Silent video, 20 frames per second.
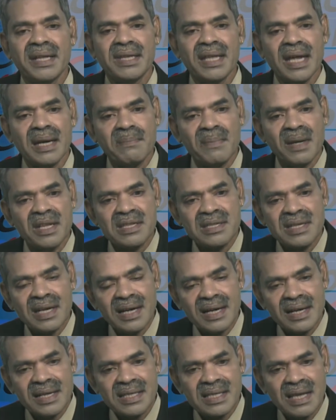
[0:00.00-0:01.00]
The
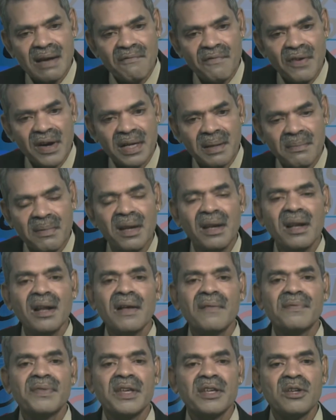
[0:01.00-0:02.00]
administrator is comfortable,
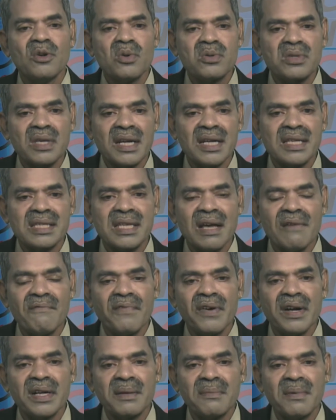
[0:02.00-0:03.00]
the user is
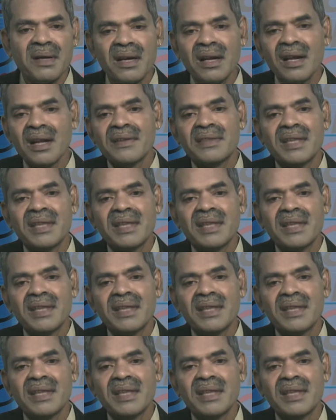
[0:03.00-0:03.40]
comfortable,